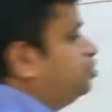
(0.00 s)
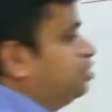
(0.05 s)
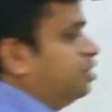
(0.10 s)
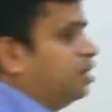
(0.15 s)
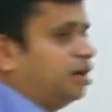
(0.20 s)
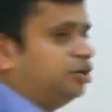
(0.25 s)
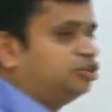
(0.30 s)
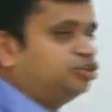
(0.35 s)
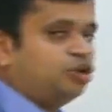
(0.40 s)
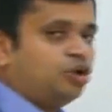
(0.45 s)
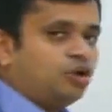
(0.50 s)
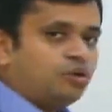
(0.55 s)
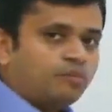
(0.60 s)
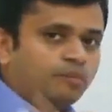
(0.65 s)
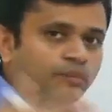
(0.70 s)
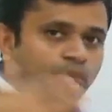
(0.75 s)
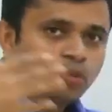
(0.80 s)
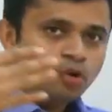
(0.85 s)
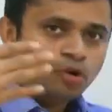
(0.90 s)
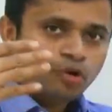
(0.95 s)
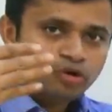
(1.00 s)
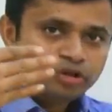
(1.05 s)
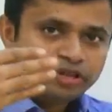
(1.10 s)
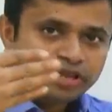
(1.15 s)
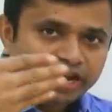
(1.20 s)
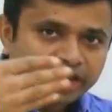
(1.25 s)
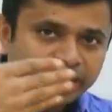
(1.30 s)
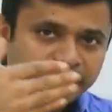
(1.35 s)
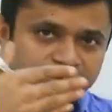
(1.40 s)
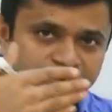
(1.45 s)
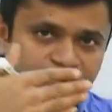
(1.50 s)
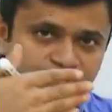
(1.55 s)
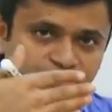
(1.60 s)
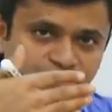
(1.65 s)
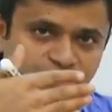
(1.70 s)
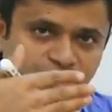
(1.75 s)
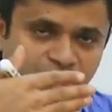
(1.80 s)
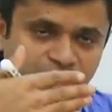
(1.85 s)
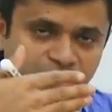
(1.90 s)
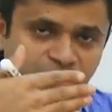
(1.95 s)
charge, both the negative
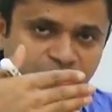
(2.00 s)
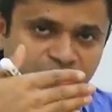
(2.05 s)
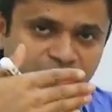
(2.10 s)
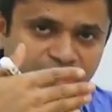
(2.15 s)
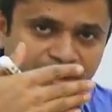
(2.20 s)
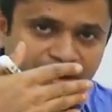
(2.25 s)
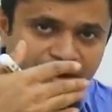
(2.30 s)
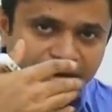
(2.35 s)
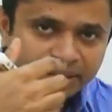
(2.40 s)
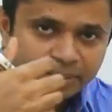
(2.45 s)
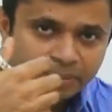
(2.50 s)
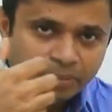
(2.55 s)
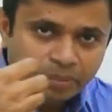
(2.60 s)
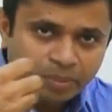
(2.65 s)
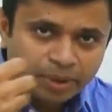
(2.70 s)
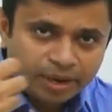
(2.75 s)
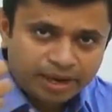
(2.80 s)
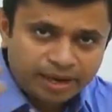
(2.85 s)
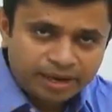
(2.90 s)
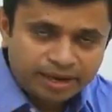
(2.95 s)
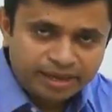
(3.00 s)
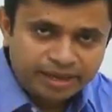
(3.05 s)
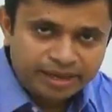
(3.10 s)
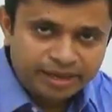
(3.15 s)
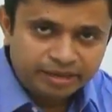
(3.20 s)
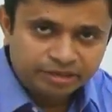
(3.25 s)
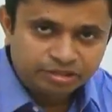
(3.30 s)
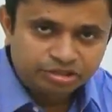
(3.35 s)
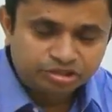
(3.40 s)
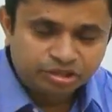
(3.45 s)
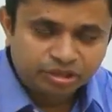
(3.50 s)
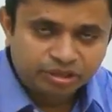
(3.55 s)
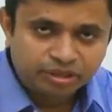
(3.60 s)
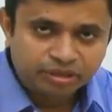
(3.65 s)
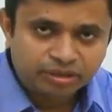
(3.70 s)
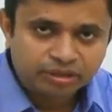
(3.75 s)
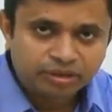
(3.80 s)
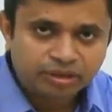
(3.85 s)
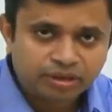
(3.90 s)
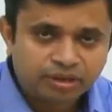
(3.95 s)
charge repel each
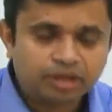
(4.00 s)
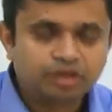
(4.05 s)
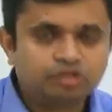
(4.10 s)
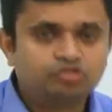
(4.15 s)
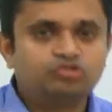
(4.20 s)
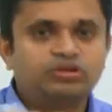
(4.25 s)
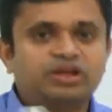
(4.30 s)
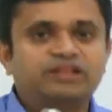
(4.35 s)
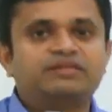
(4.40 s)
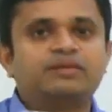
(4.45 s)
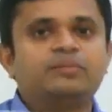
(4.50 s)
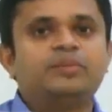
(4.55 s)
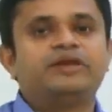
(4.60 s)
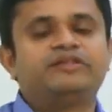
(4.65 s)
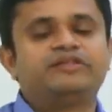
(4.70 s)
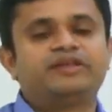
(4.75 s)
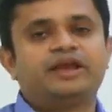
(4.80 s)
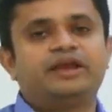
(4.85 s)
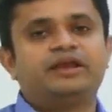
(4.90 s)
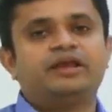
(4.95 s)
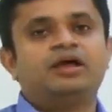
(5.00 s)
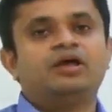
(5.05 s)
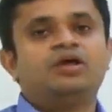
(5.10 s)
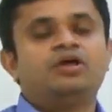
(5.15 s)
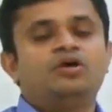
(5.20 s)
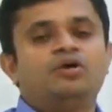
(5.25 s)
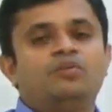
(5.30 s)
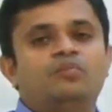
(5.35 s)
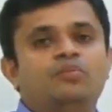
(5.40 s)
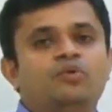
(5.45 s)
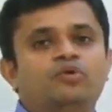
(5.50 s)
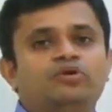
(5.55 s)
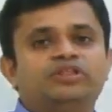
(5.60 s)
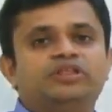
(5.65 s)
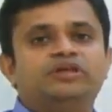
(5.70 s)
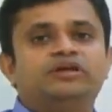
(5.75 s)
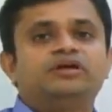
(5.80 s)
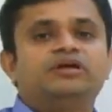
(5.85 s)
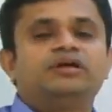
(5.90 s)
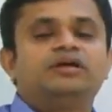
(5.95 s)
other. So that's a basic idea. Both
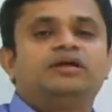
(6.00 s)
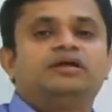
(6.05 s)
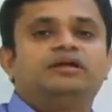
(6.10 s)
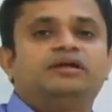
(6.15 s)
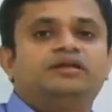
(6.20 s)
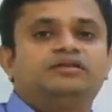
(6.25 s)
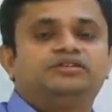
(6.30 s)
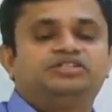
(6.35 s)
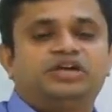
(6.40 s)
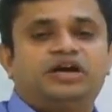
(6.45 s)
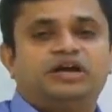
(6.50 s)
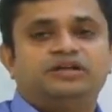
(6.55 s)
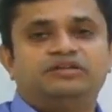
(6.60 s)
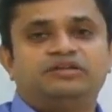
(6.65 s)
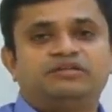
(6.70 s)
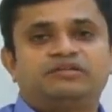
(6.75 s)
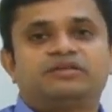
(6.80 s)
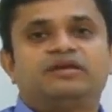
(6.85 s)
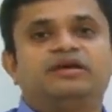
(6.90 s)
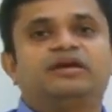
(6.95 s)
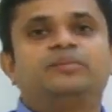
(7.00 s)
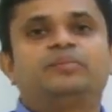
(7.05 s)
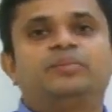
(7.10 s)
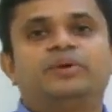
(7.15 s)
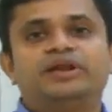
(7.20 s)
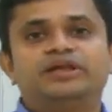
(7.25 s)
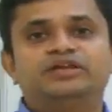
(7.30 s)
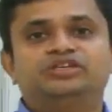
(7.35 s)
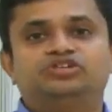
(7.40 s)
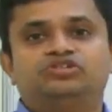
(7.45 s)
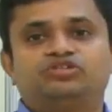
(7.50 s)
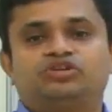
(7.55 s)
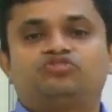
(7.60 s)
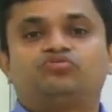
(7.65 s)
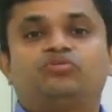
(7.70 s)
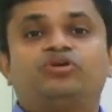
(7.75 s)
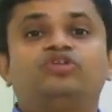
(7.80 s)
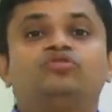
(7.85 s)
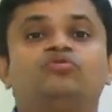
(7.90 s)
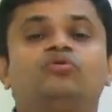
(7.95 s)
the charges repel each other.
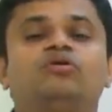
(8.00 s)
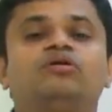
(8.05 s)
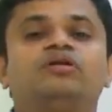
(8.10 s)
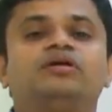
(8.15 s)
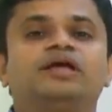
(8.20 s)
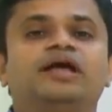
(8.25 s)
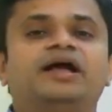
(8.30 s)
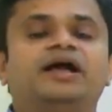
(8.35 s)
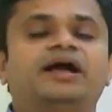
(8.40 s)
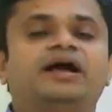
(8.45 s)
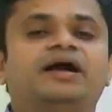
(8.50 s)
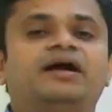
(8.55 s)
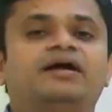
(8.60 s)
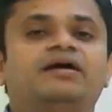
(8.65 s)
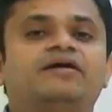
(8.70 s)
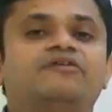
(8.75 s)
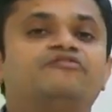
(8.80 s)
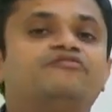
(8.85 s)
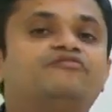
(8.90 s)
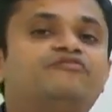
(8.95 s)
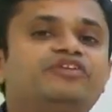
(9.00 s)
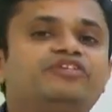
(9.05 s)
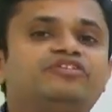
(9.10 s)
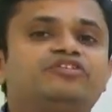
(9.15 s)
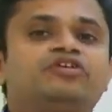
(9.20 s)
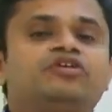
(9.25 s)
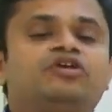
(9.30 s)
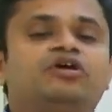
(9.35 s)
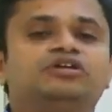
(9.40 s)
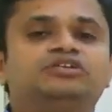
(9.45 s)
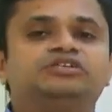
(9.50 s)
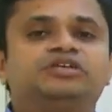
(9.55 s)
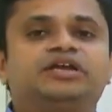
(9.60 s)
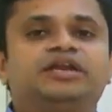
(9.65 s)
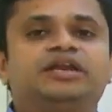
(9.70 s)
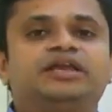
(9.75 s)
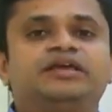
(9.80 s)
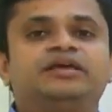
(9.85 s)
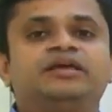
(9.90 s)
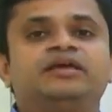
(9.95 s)
That's why you don't
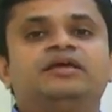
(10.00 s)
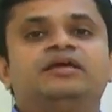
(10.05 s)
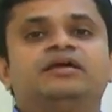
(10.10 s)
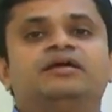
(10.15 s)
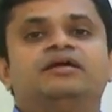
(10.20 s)
physiologically